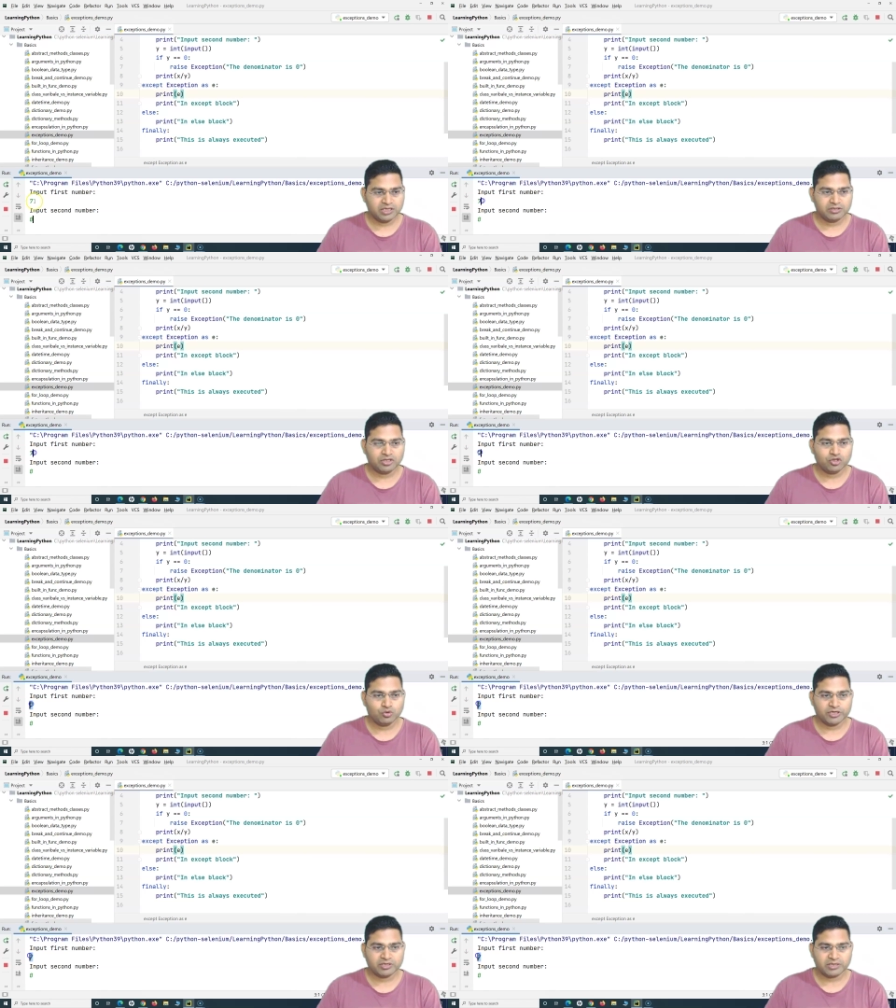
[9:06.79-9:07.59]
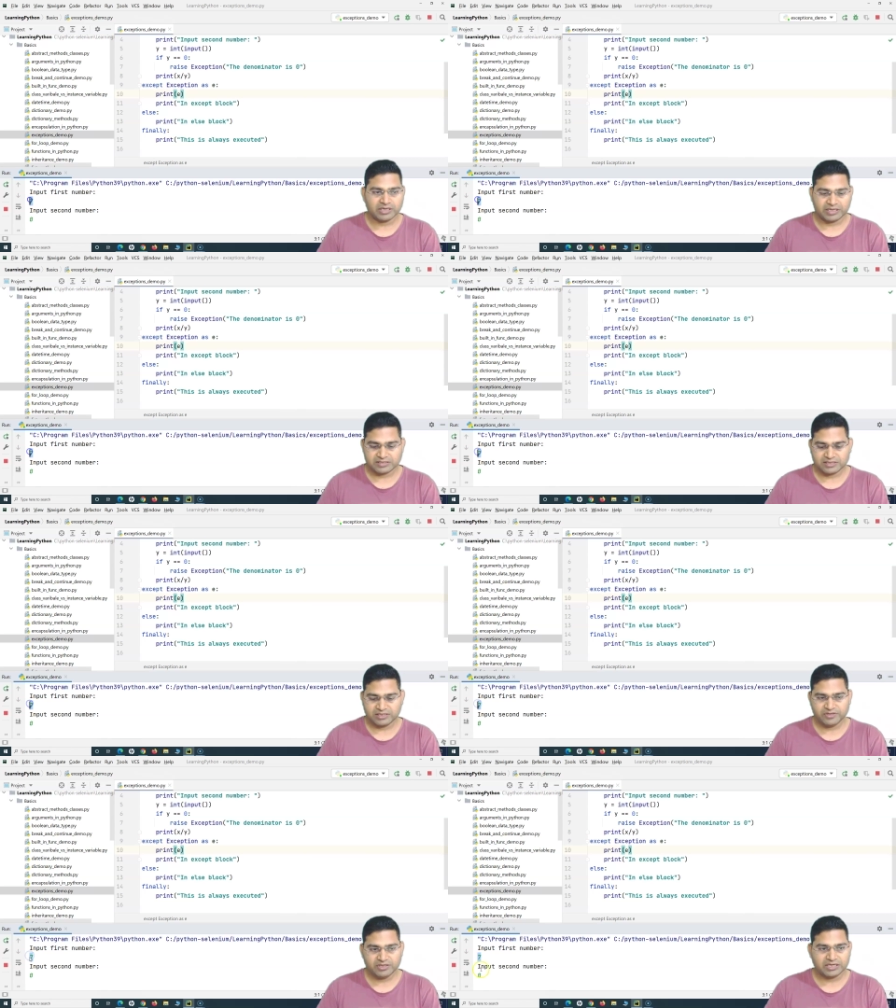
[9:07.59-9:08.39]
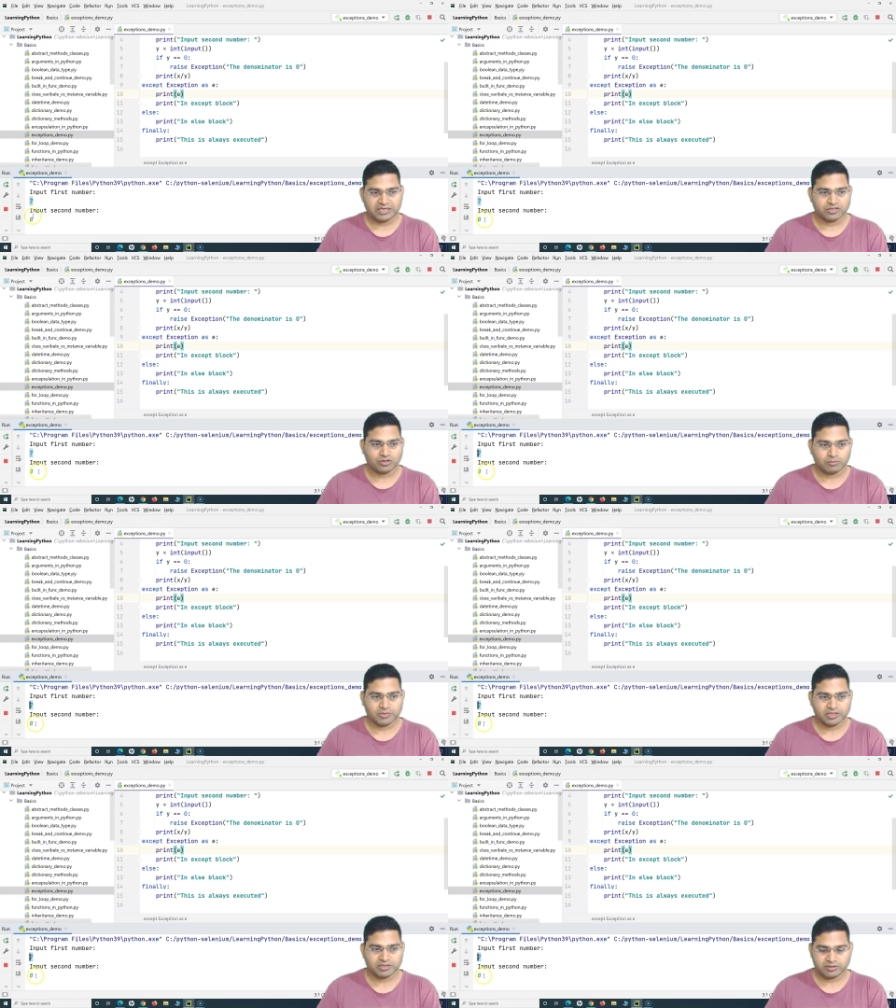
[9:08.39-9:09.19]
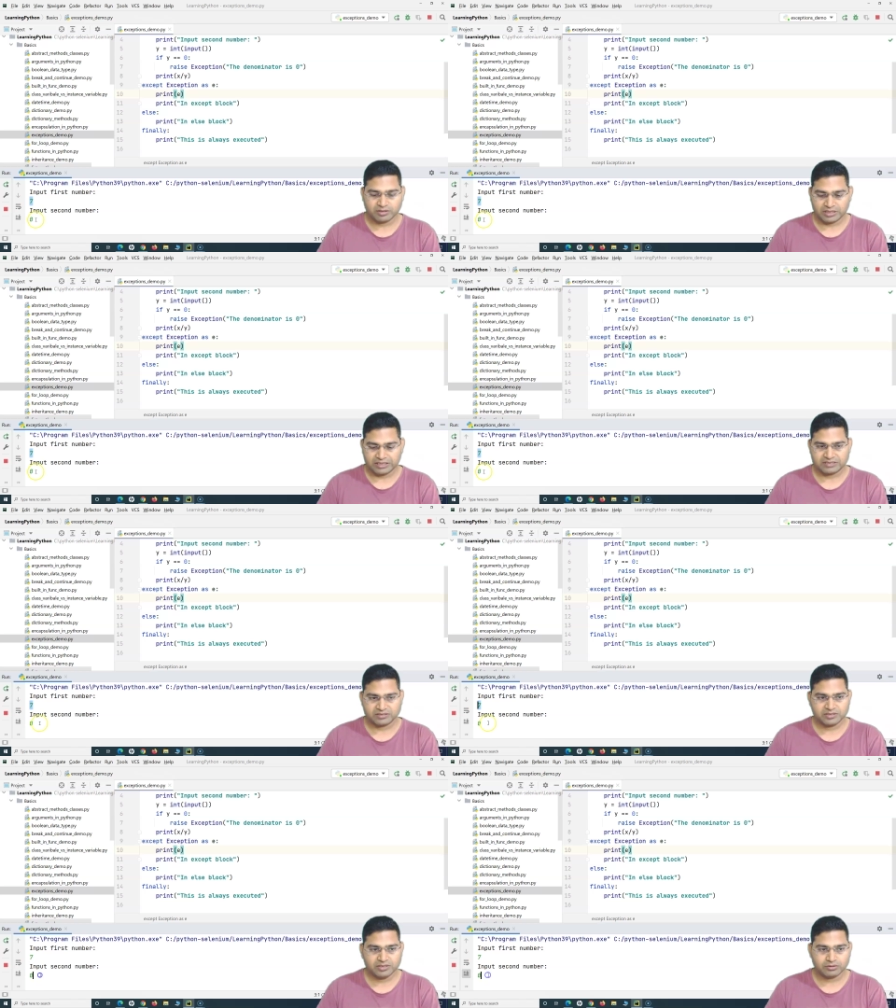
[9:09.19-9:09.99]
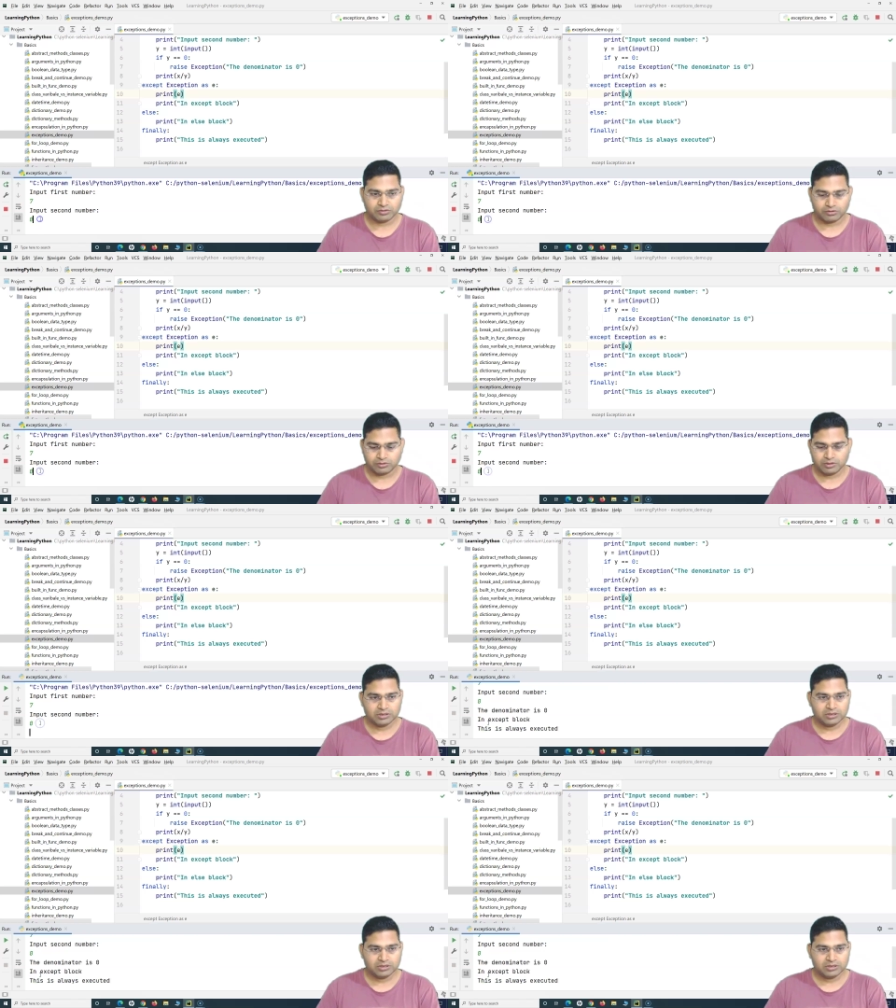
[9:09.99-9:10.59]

numerator as 7 and denominator as 0,